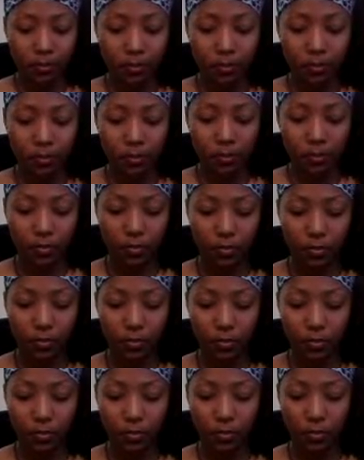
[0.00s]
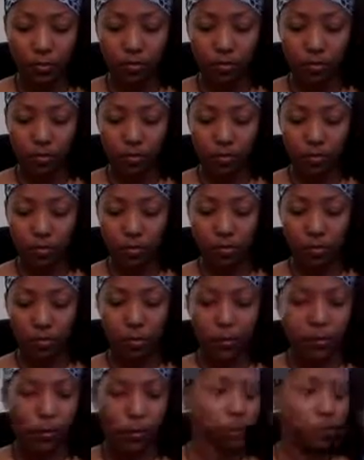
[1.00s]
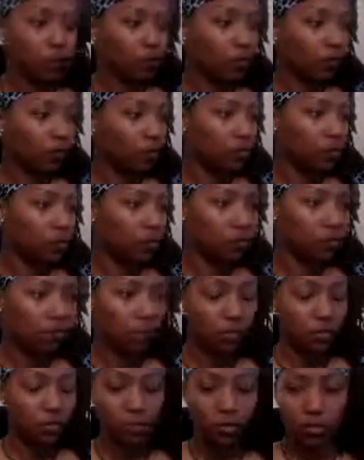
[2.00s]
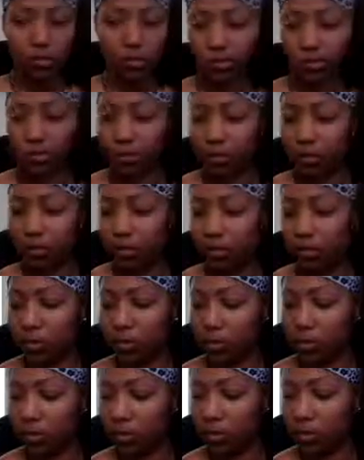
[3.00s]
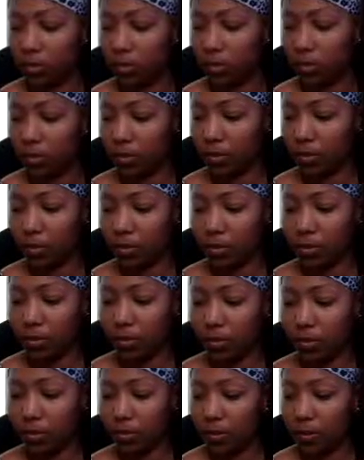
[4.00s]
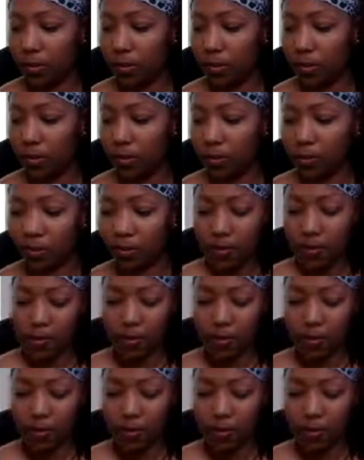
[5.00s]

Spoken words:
(silence)